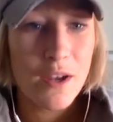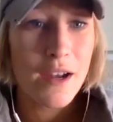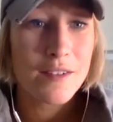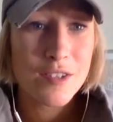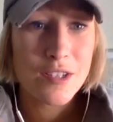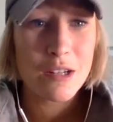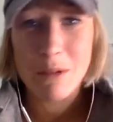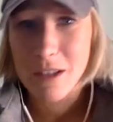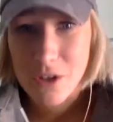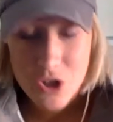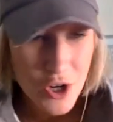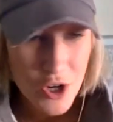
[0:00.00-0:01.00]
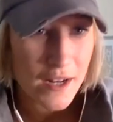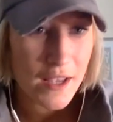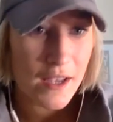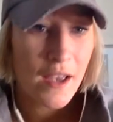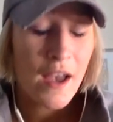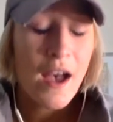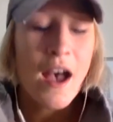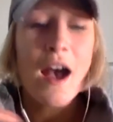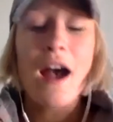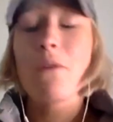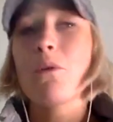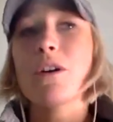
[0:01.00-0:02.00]
guys, is going to be in the training.
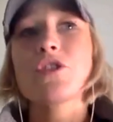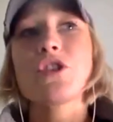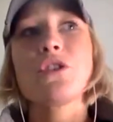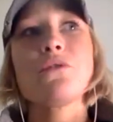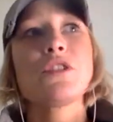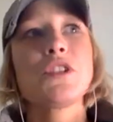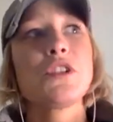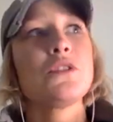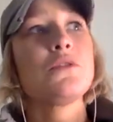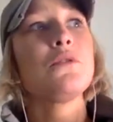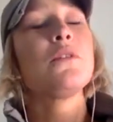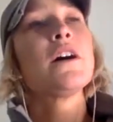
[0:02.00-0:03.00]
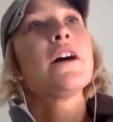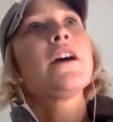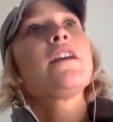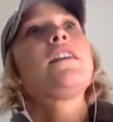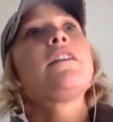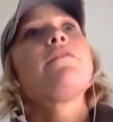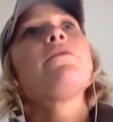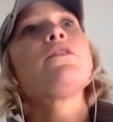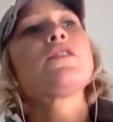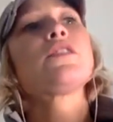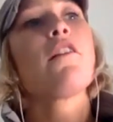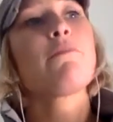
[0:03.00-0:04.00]
I want you to give
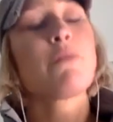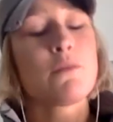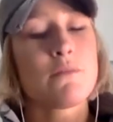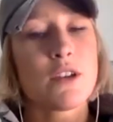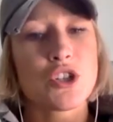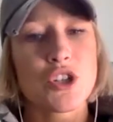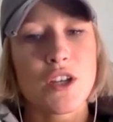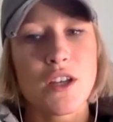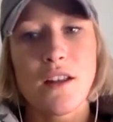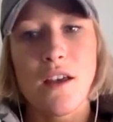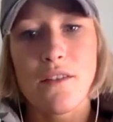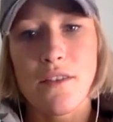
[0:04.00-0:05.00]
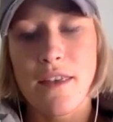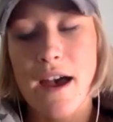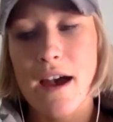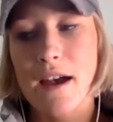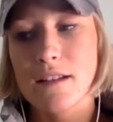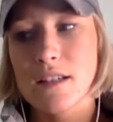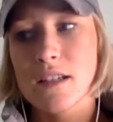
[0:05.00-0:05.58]
yourself permission that